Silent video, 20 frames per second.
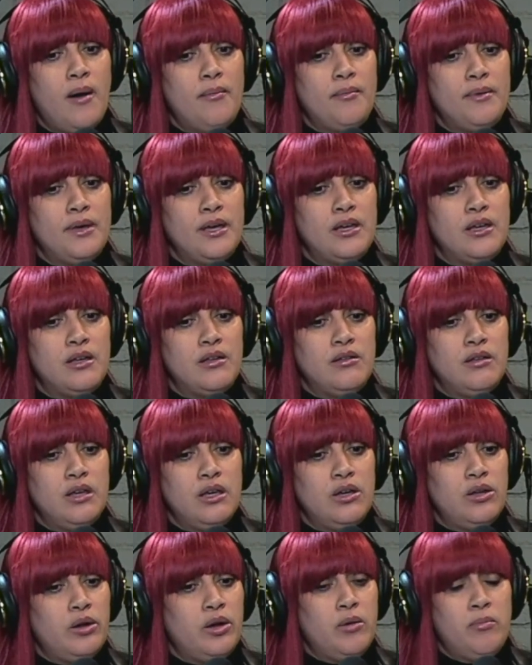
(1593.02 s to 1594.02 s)

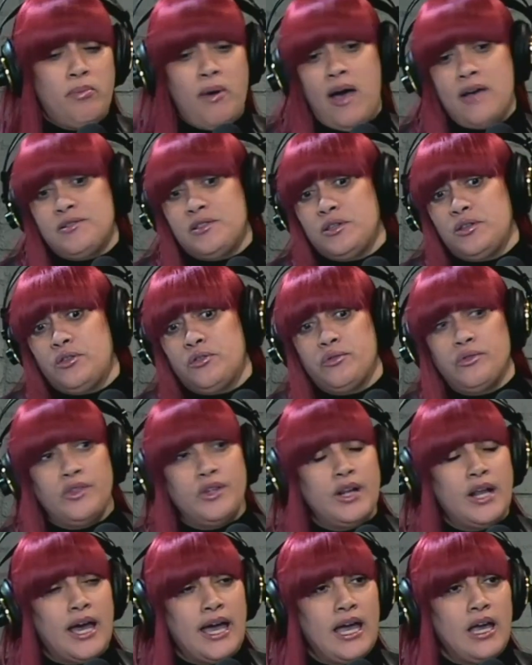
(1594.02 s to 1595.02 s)
And possibly through the
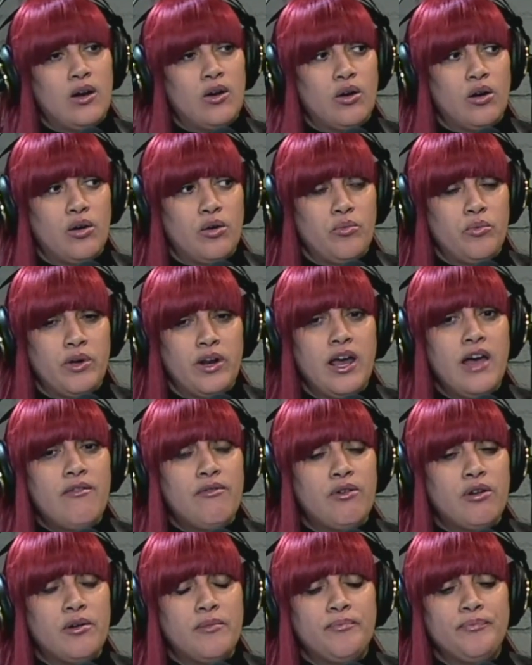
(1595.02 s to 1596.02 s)
night or
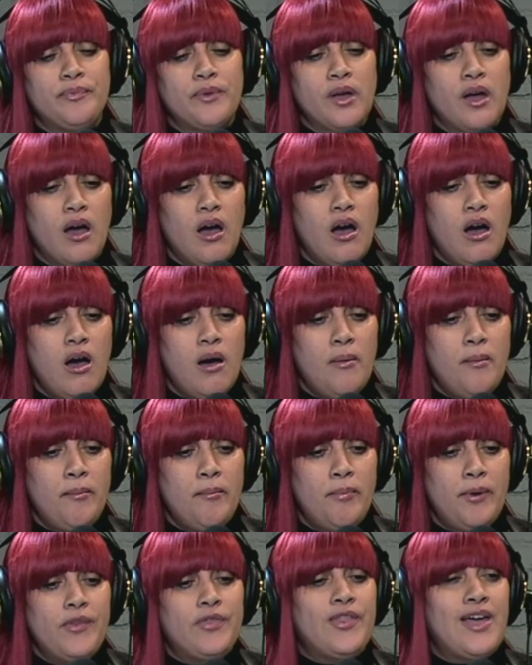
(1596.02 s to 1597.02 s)
whatever,
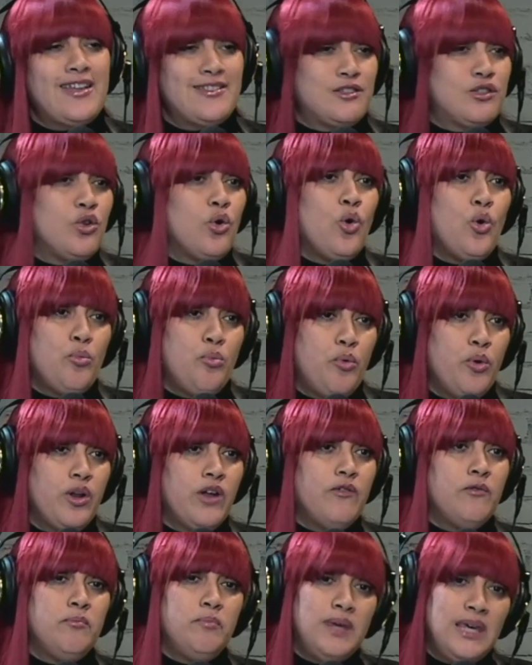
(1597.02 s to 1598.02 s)
but that's the whole point
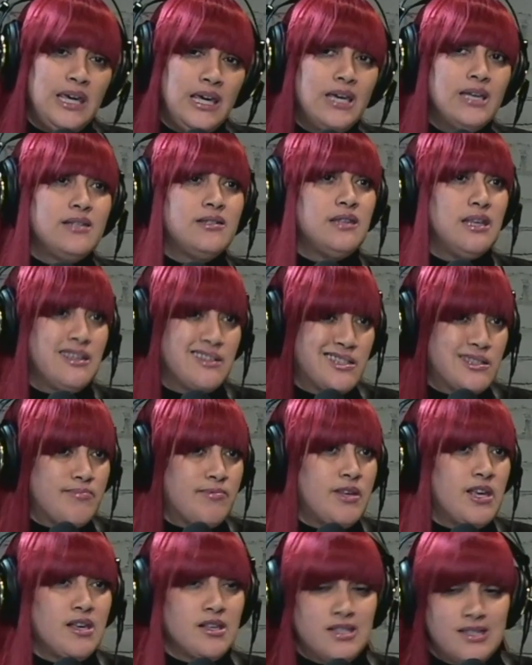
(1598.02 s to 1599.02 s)
of them. Peak is
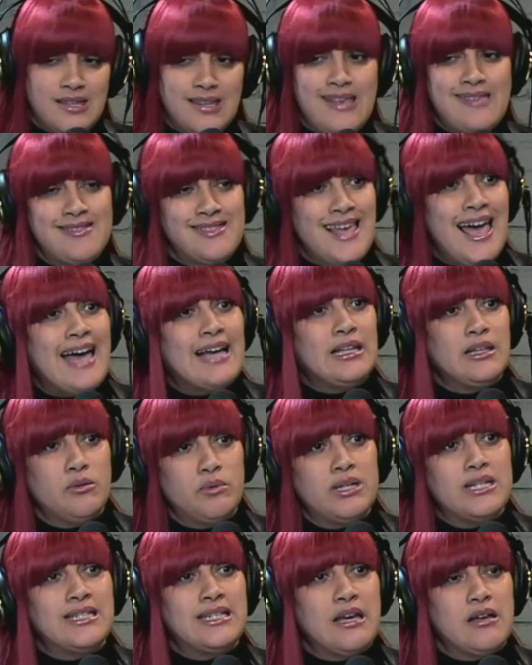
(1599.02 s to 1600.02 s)
exactly
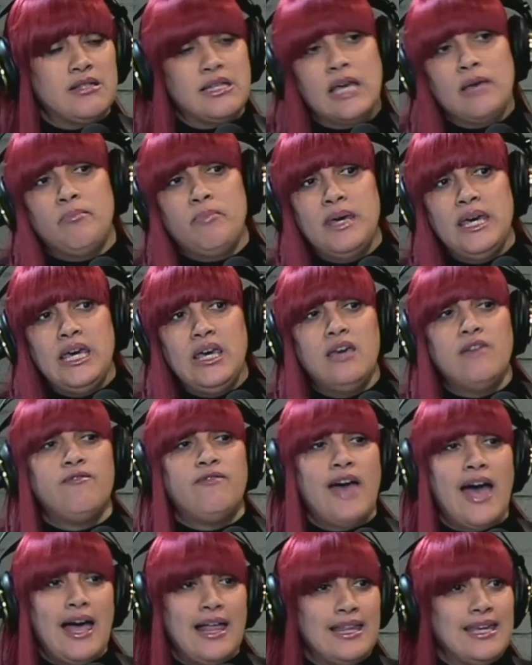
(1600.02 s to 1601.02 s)
what it sounds like. Peak,
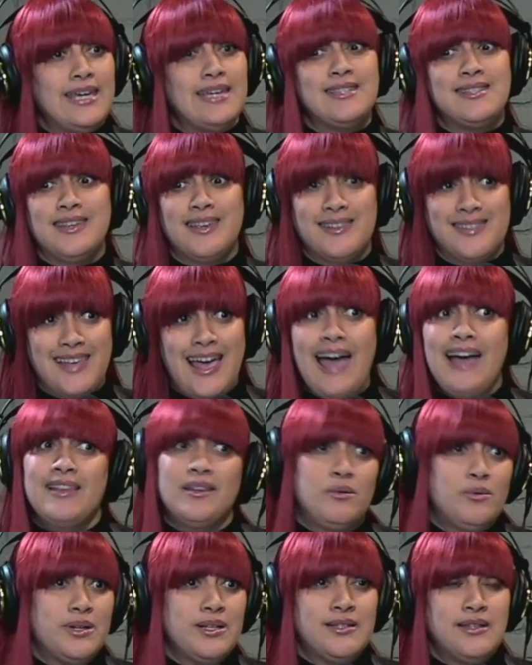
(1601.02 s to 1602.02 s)
valley is exactly
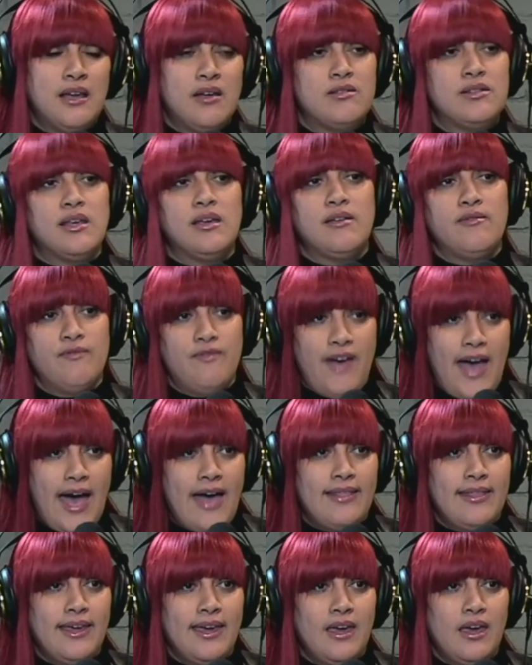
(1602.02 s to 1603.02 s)
what it sounds like.
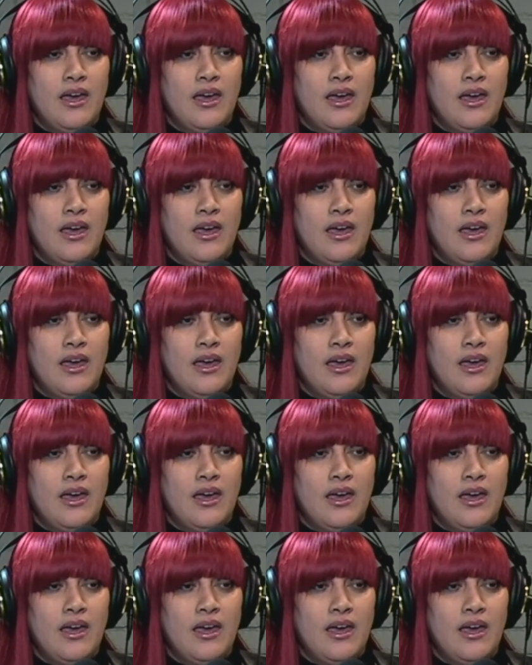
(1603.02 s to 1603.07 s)
Valley.